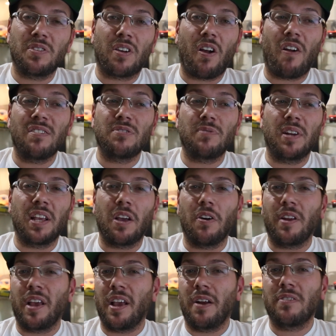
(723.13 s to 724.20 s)
The car is running
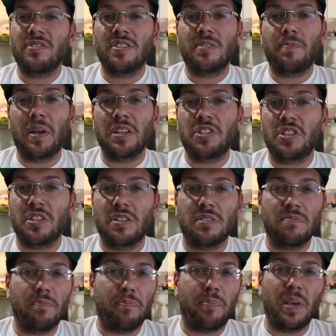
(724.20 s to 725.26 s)
on air
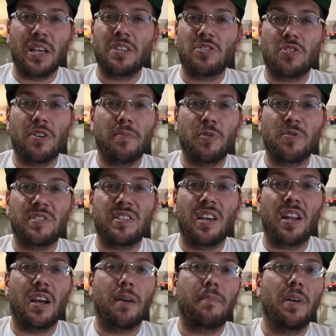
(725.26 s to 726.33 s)
suspension, big turbo
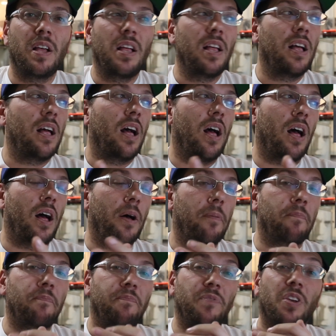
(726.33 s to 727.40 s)
setup.
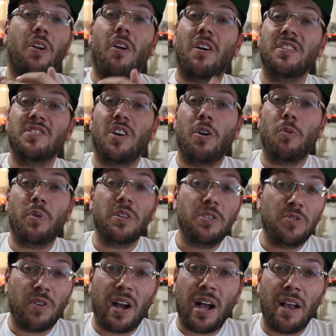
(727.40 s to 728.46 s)
The car is all-wheel
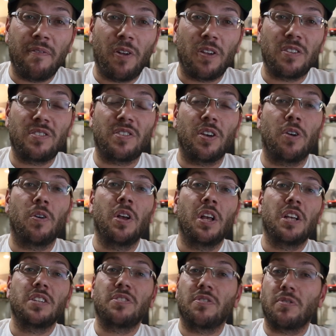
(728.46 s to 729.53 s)
drive also,
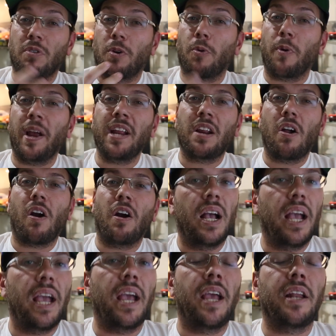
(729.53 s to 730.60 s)
so great car.
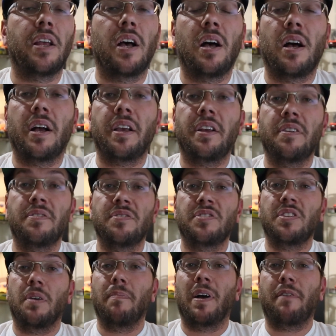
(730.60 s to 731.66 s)
And
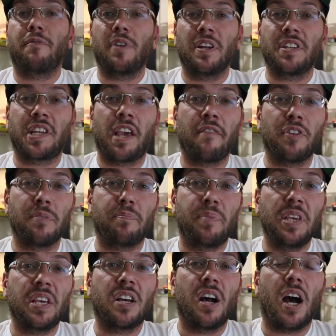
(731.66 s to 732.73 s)
here's my friend Kevin
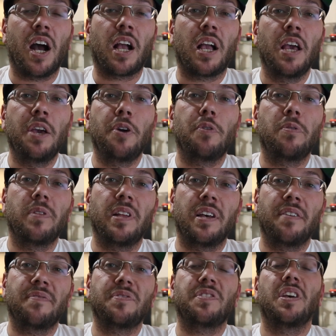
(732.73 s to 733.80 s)
Peacock, who
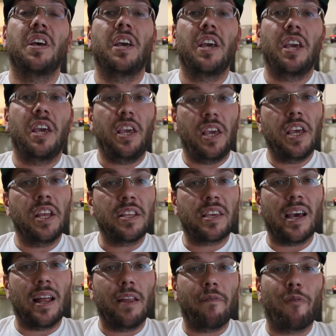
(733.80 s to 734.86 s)
lives in
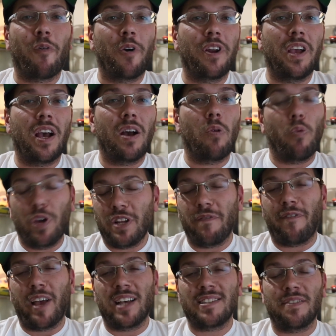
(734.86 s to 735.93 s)
California with
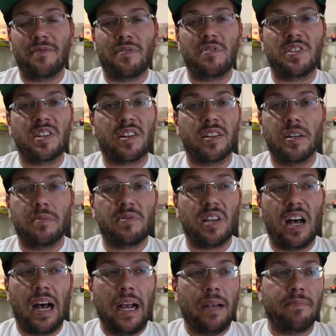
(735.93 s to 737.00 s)
a Fast and Furious
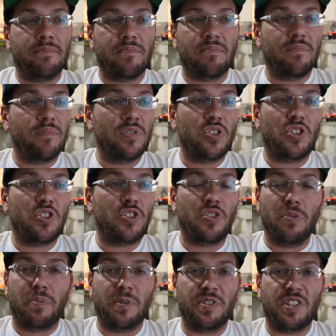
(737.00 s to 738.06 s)
Eclipse. I'm
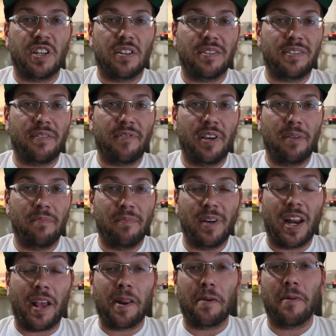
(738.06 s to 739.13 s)
super jealous of him,
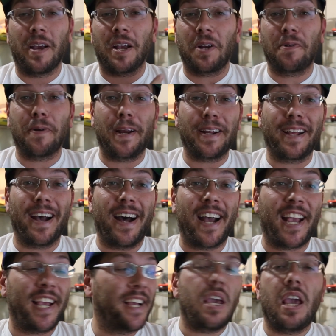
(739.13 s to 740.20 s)
but anyway, great
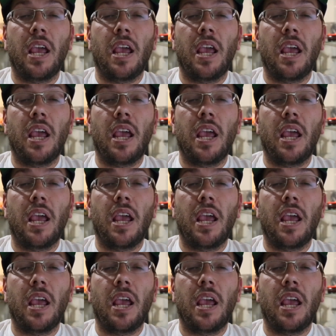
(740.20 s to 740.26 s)
guy.